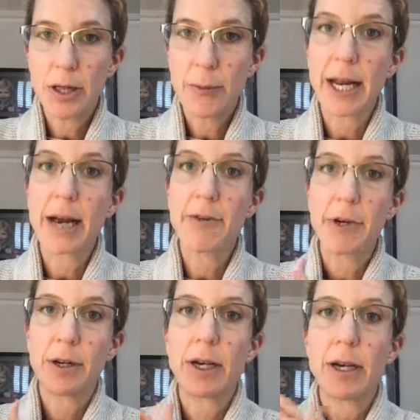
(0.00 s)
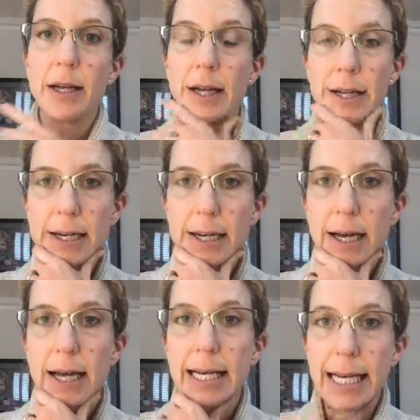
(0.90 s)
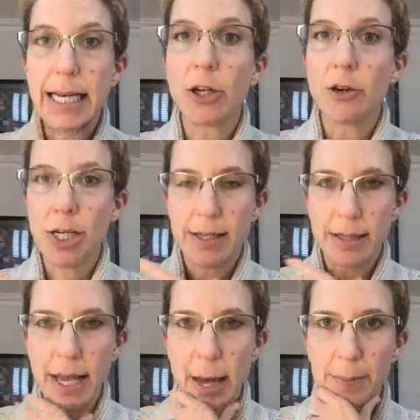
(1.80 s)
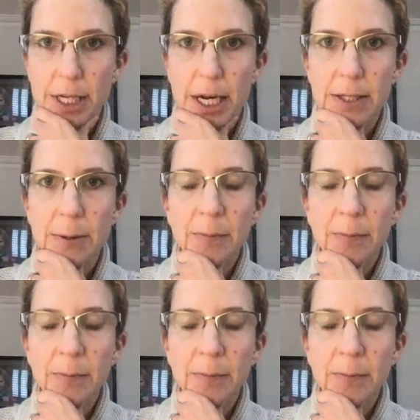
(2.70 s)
they might have an increase in their appetite.